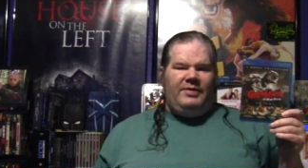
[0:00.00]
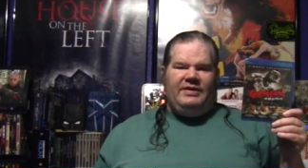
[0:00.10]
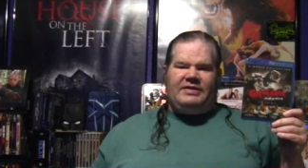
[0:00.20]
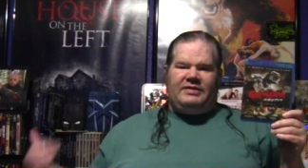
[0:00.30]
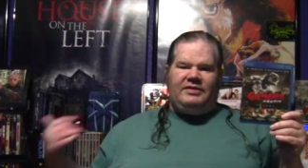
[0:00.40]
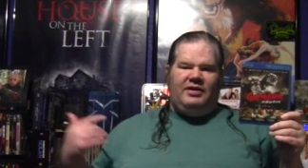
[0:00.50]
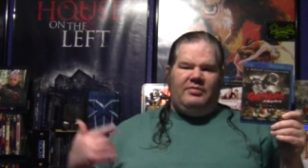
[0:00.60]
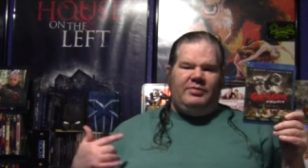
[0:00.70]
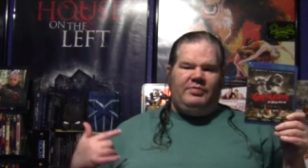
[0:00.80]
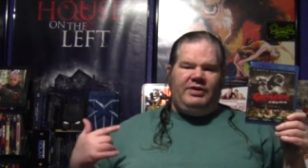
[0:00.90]
I mean, he's got the
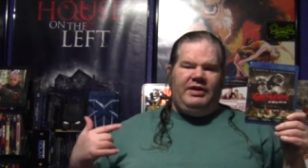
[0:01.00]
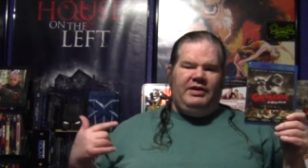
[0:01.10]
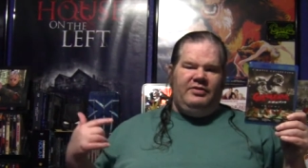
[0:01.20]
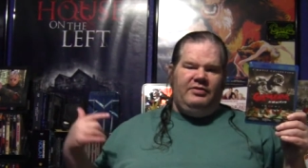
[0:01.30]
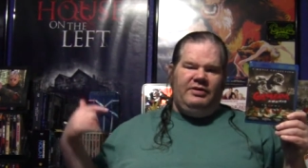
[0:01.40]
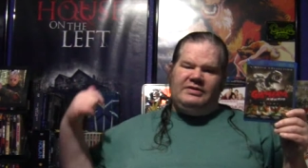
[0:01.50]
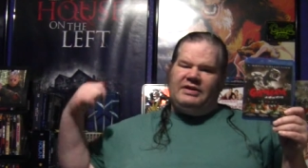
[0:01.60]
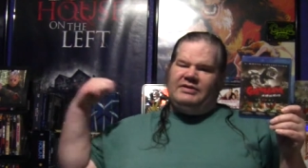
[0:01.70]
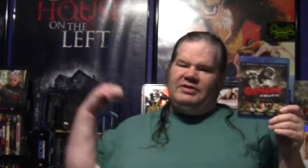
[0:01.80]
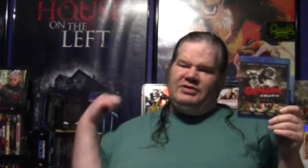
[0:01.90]
armor plating, dude. He's
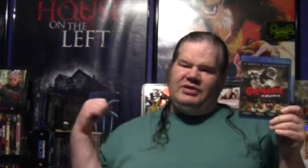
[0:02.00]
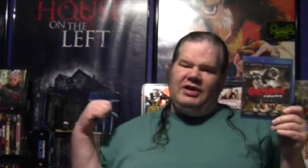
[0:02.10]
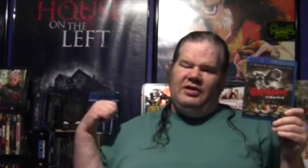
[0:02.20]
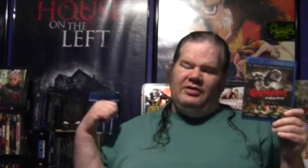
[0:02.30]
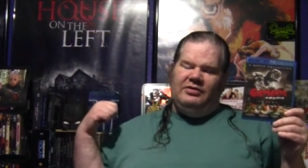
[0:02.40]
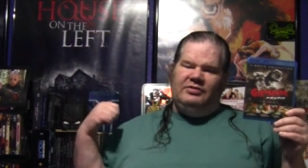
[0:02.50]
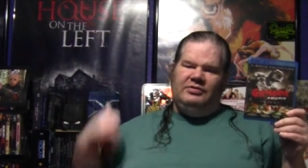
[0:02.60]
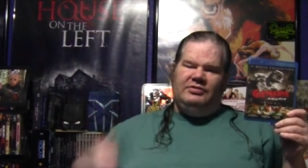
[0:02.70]
got the shell.